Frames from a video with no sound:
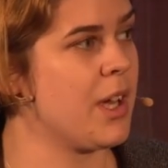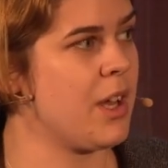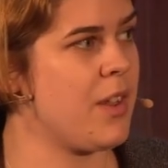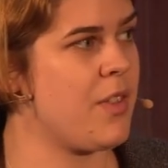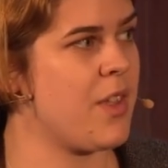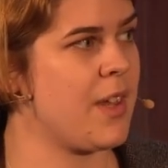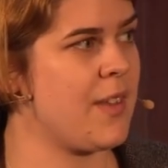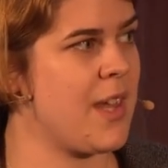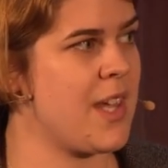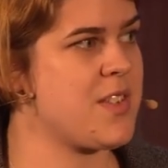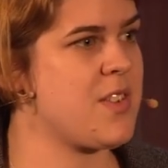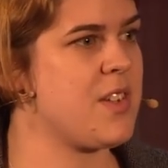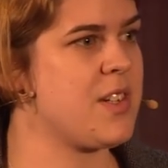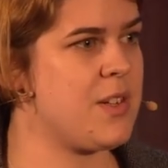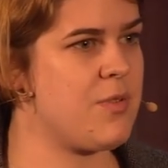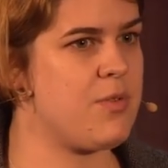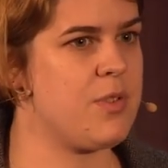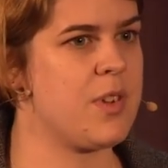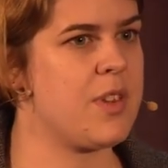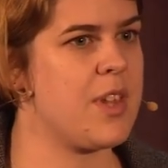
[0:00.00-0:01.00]
And I think that's the
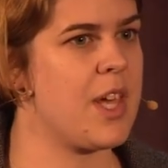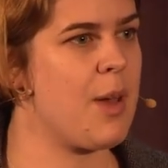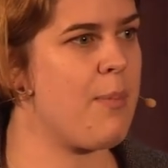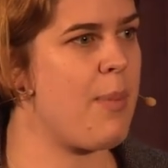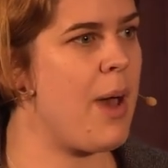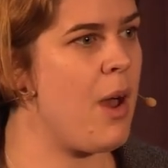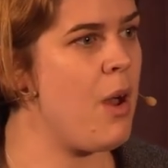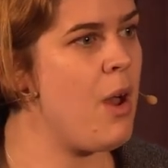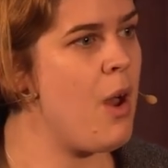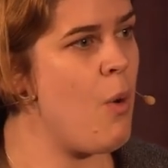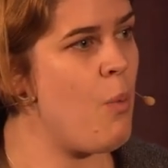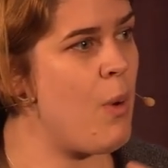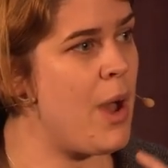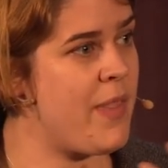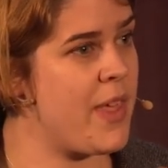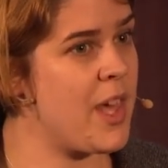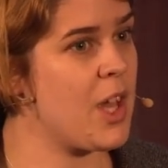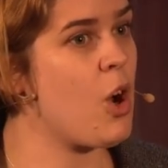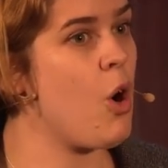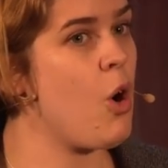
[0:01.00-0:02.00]
different thing about
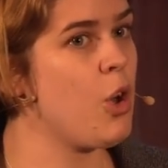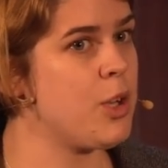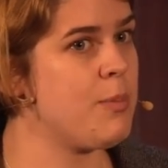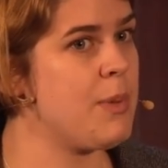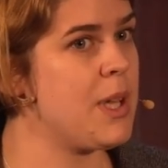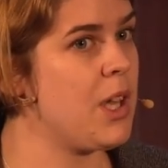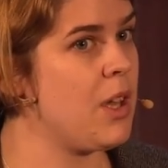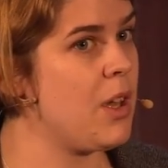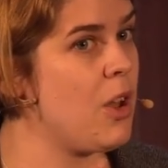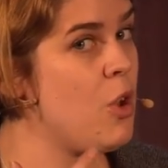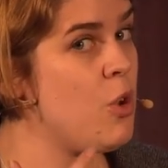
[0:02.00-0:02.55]
where the economy...